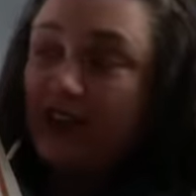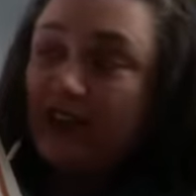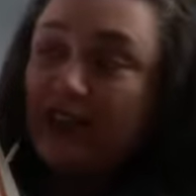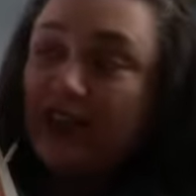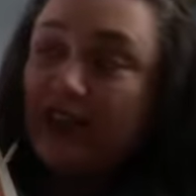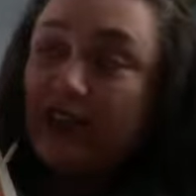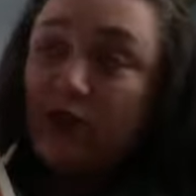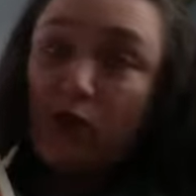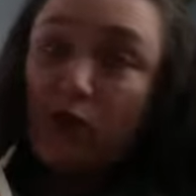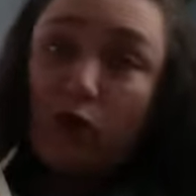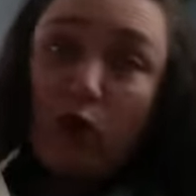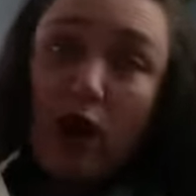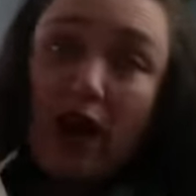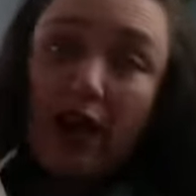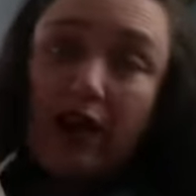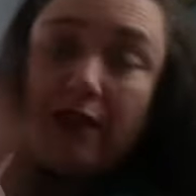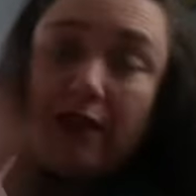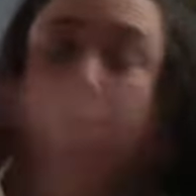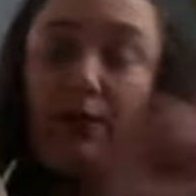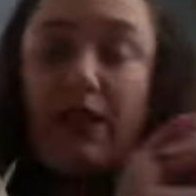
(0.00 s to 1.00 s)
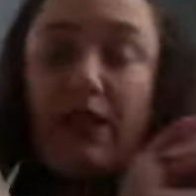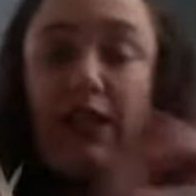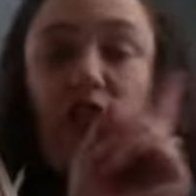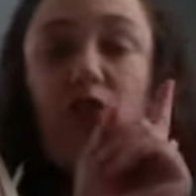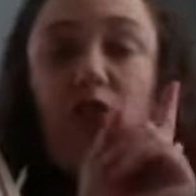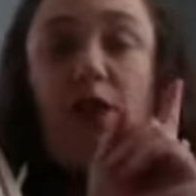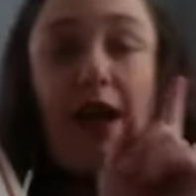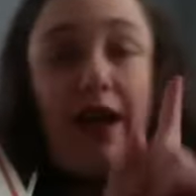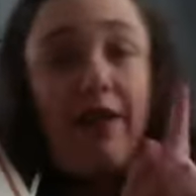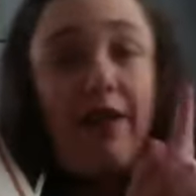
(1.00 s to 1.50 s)
is 1 because
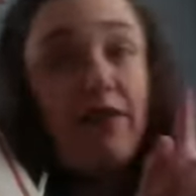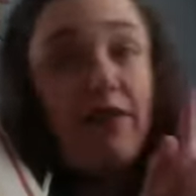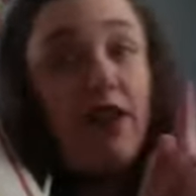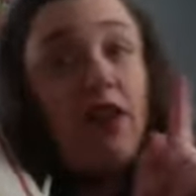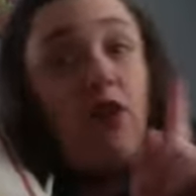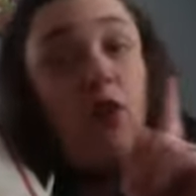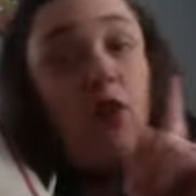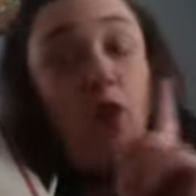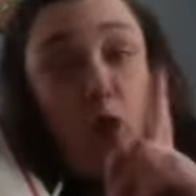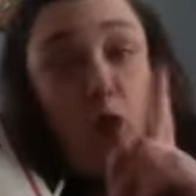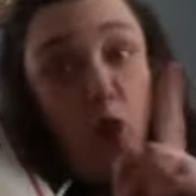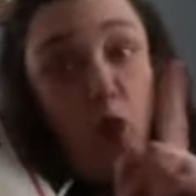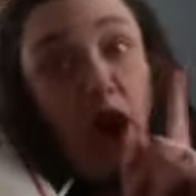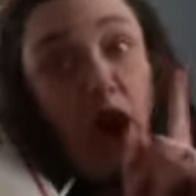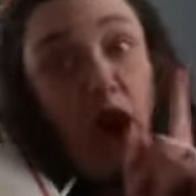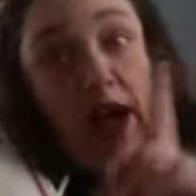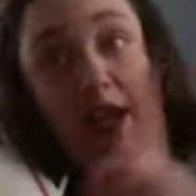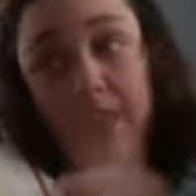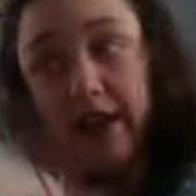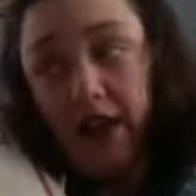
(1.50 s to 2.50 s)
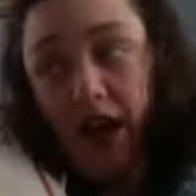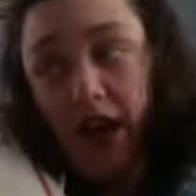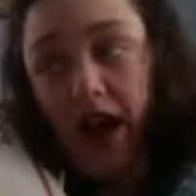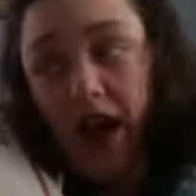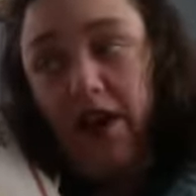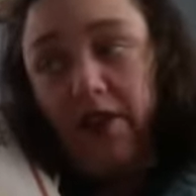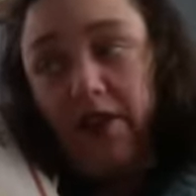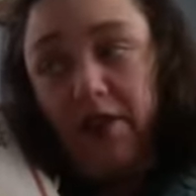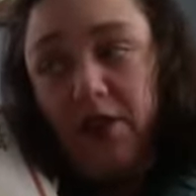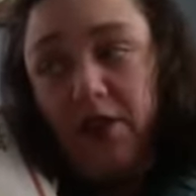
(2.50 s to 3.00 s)
you have 1
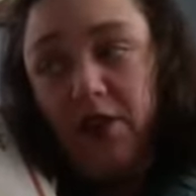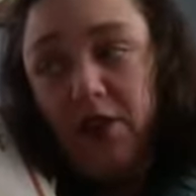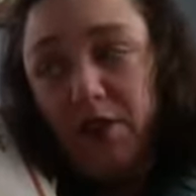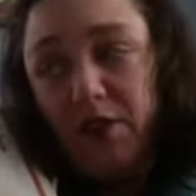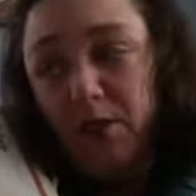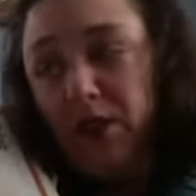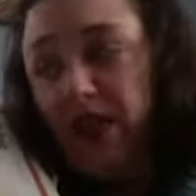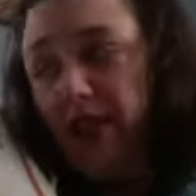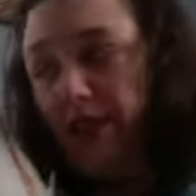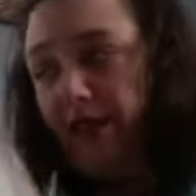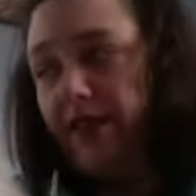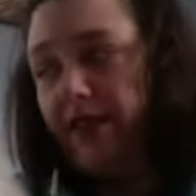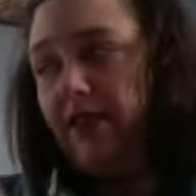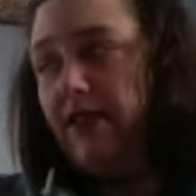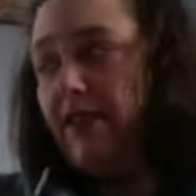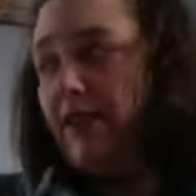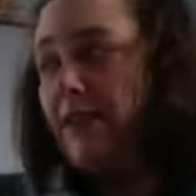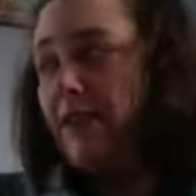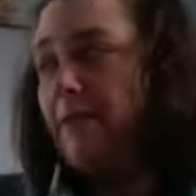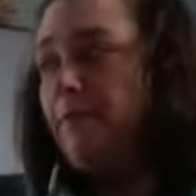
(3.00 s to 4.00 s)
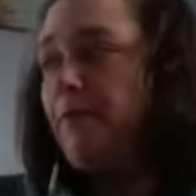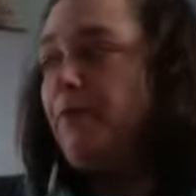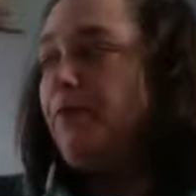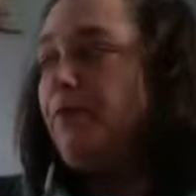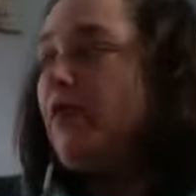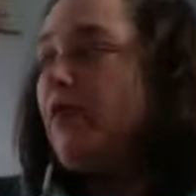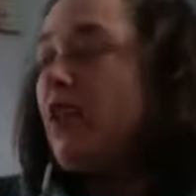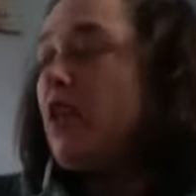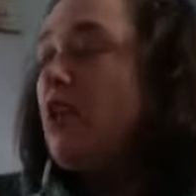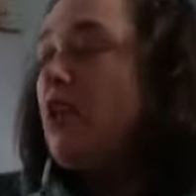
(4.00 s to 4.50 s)
of those pieces.
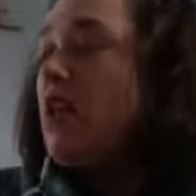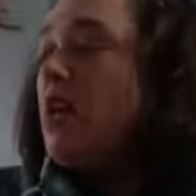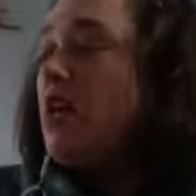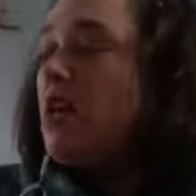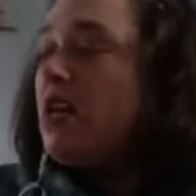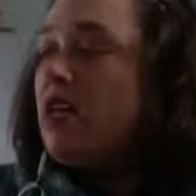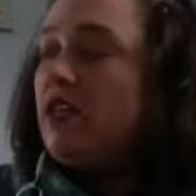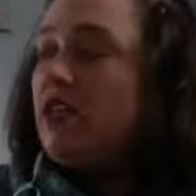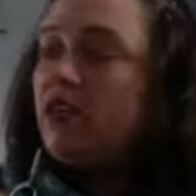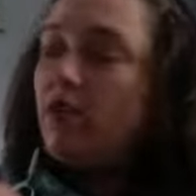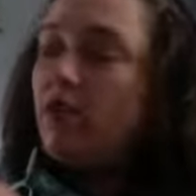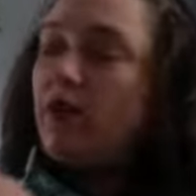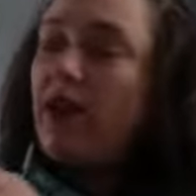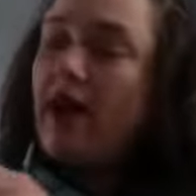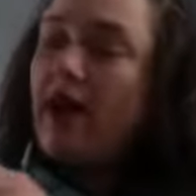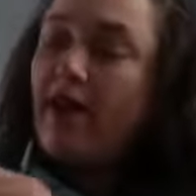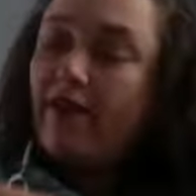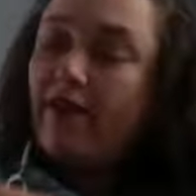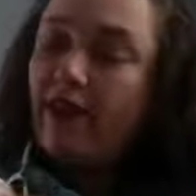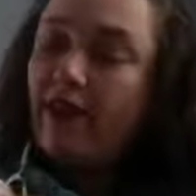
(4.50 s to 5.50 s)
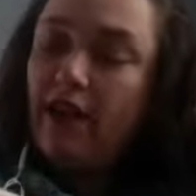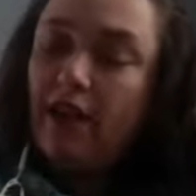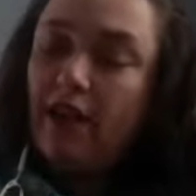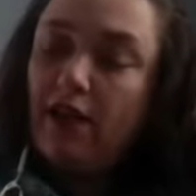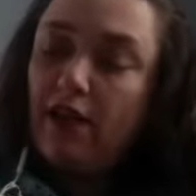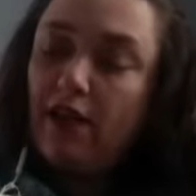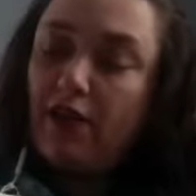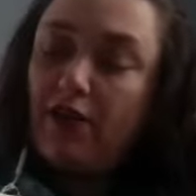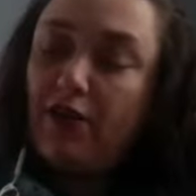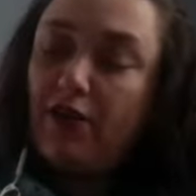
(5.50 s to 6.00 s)
So we have
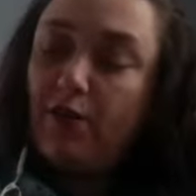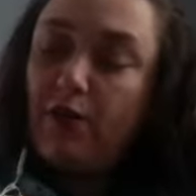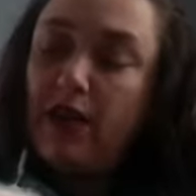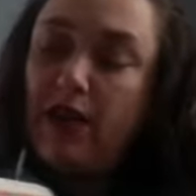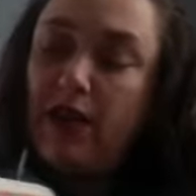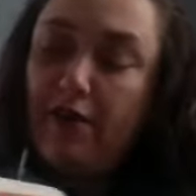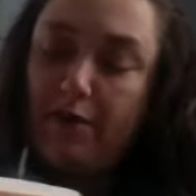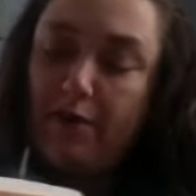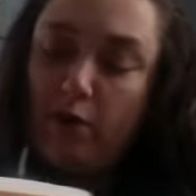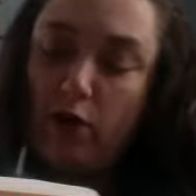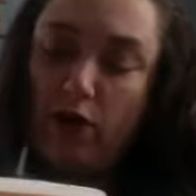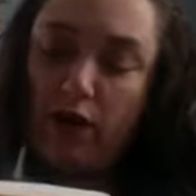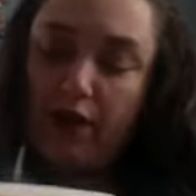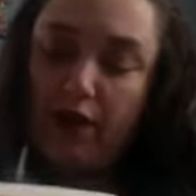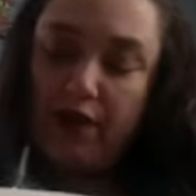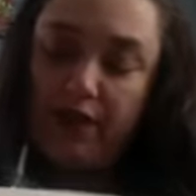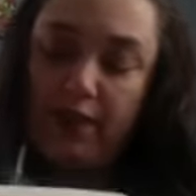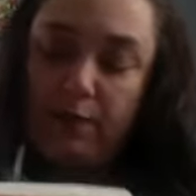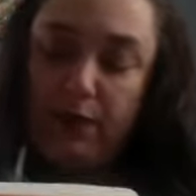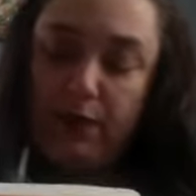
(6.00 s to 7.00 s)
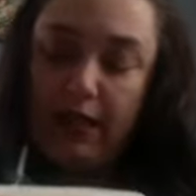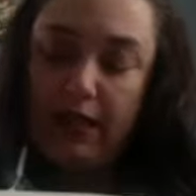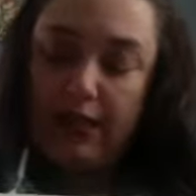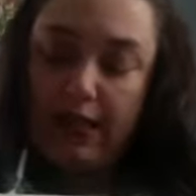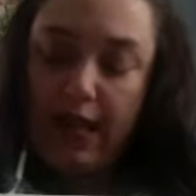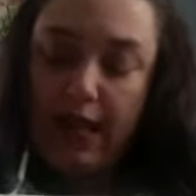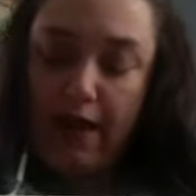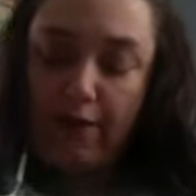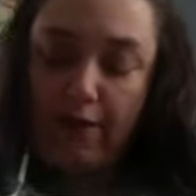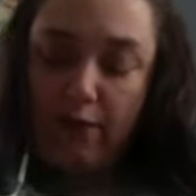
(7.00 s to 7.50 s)
here 3/4 because
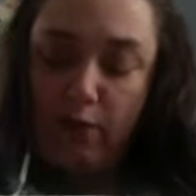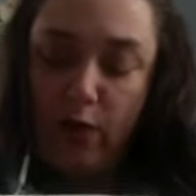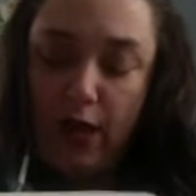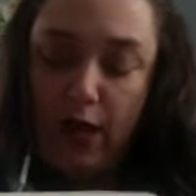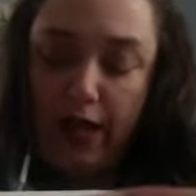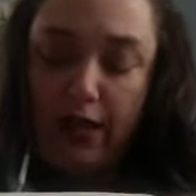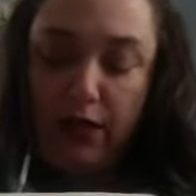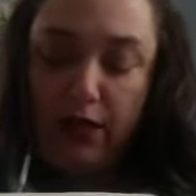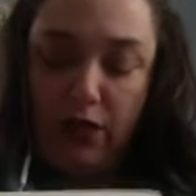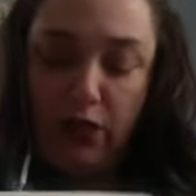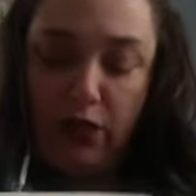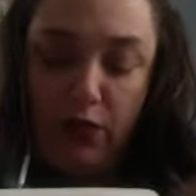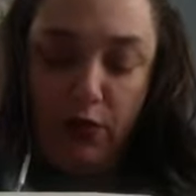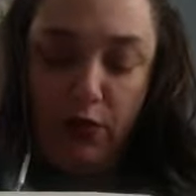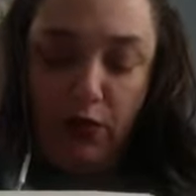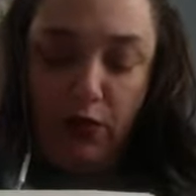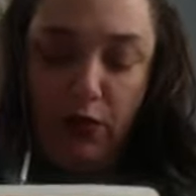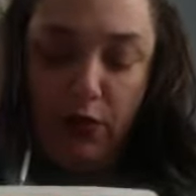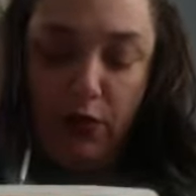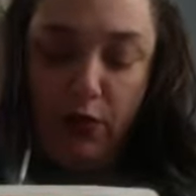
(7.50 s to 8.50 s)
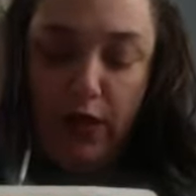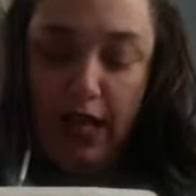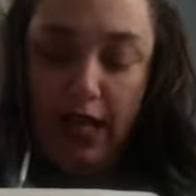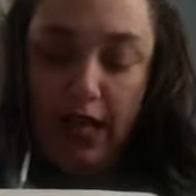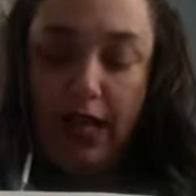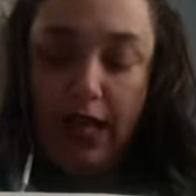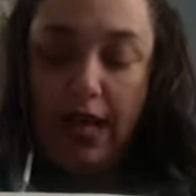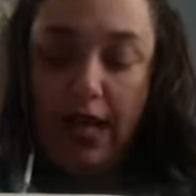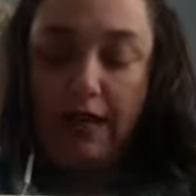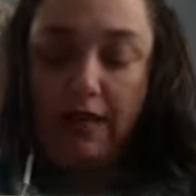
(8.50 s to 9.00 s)
I have 1, 2,
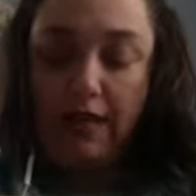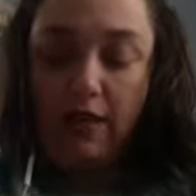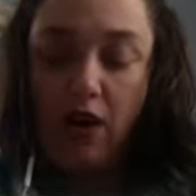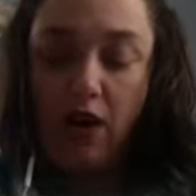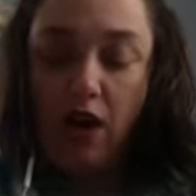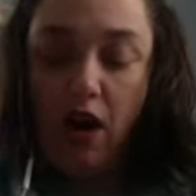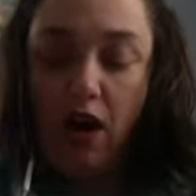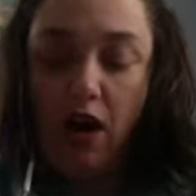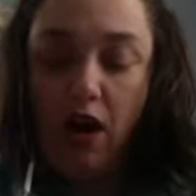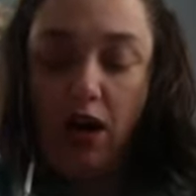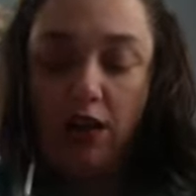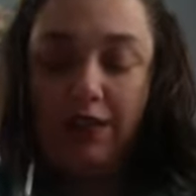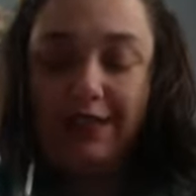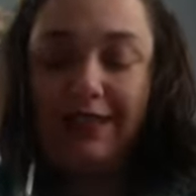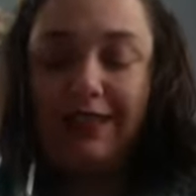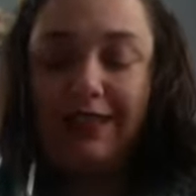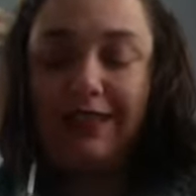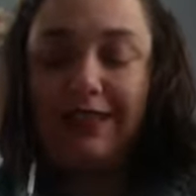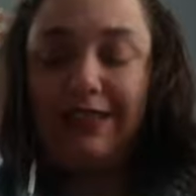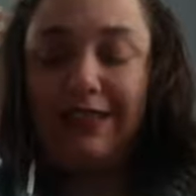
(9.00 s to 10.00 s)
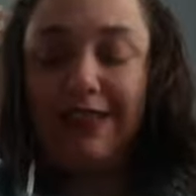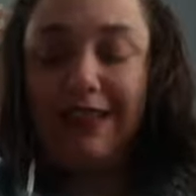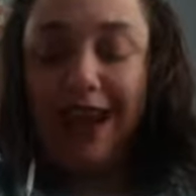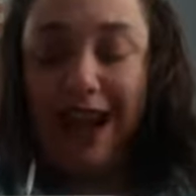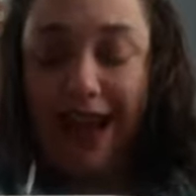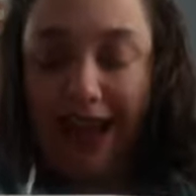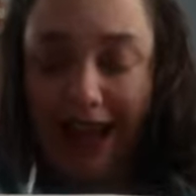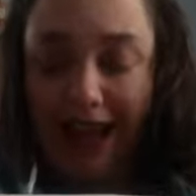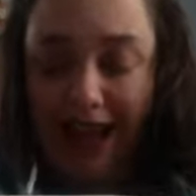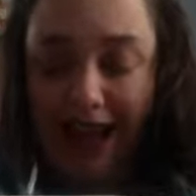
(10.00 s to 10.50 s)
3, and they're all
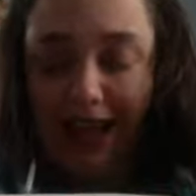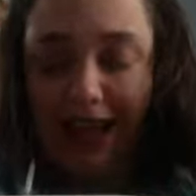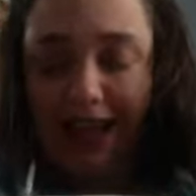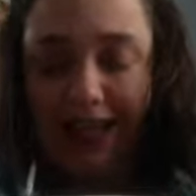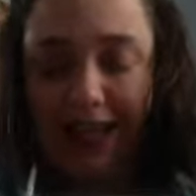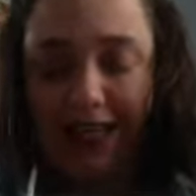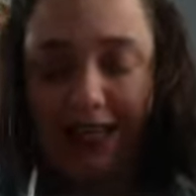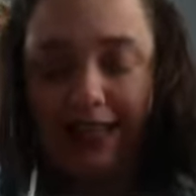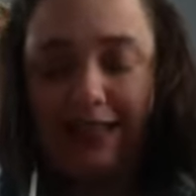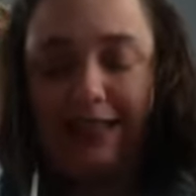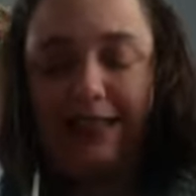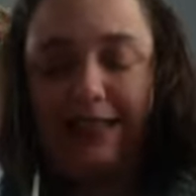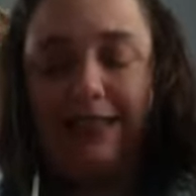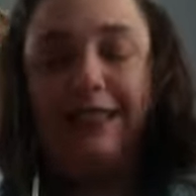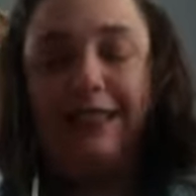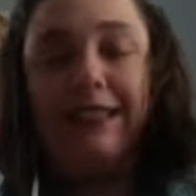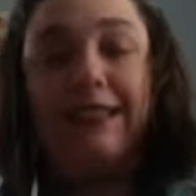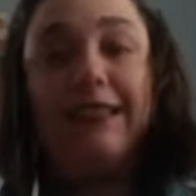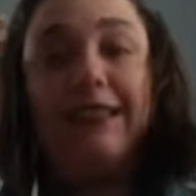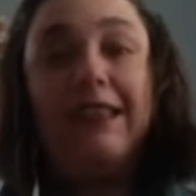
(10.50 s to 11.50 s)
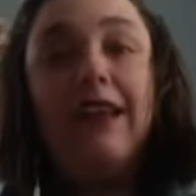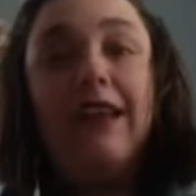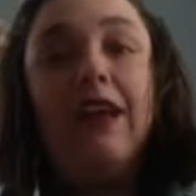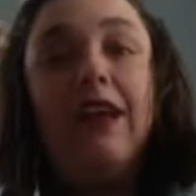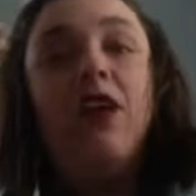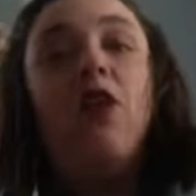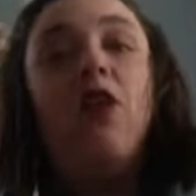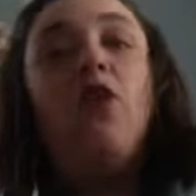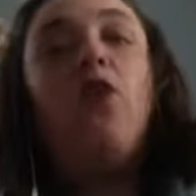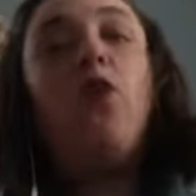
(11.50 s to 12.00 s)
size
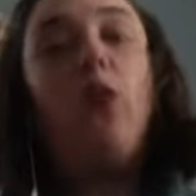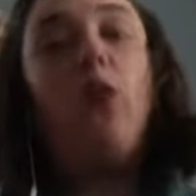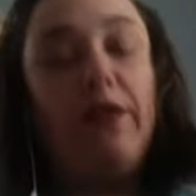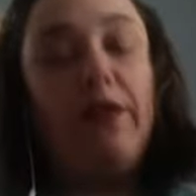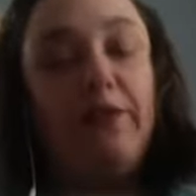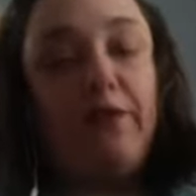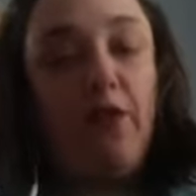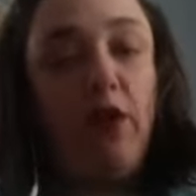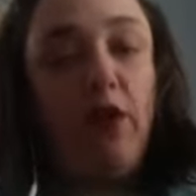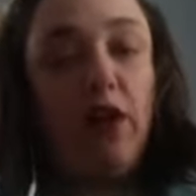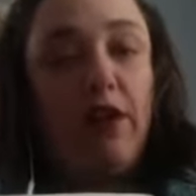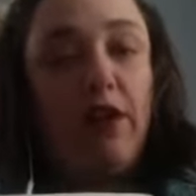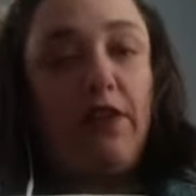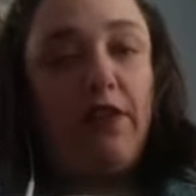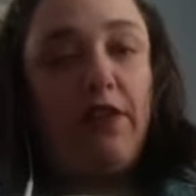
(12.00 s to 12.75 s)
1/4.